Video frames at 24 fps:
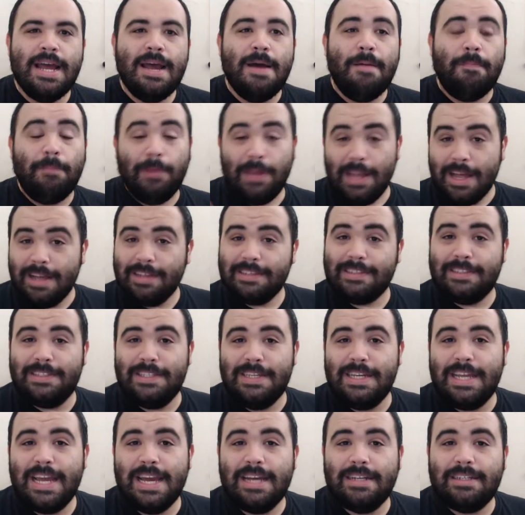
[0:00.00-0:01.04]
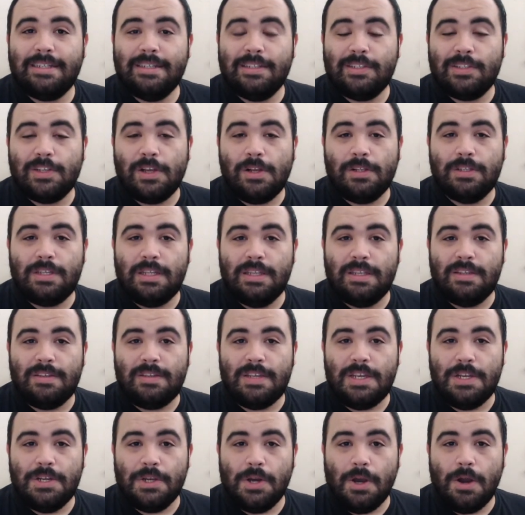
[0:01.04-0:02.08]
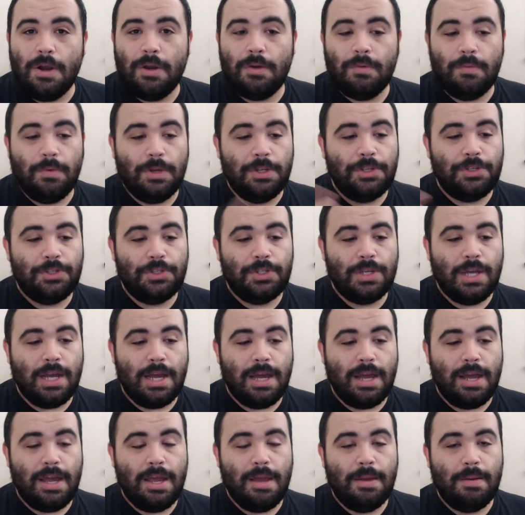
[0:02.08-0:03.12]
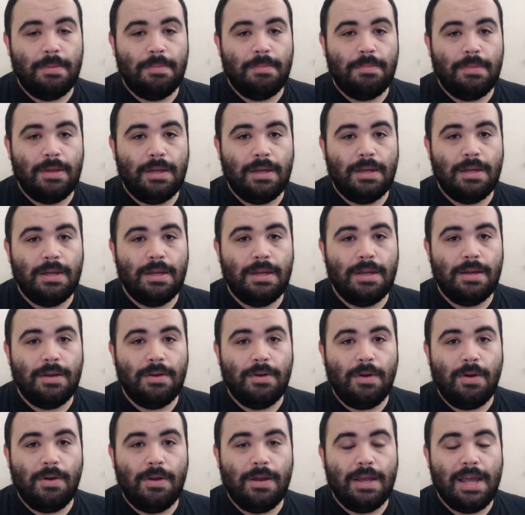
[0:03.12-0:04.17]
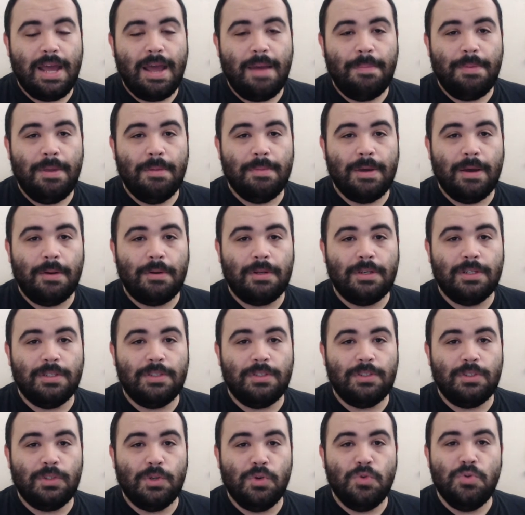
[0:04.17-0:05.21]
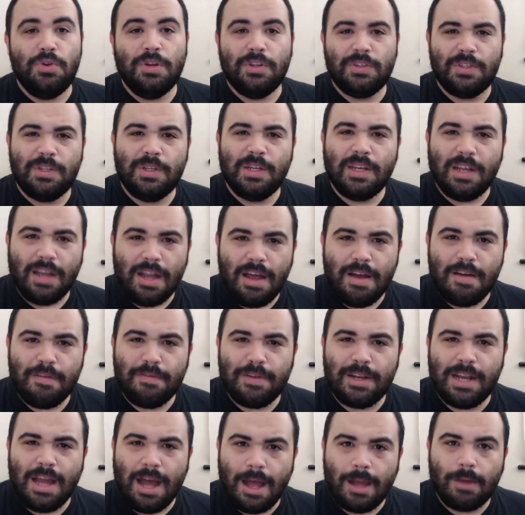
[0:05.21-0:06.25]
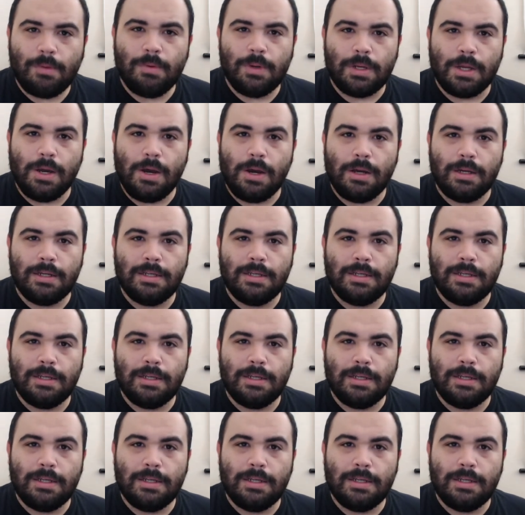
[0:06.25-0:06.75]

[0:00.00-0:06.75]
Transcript: Plus, you get Salty the Sea Dog, which I am uh, happy about, because who doesn't love an Aqua Dog?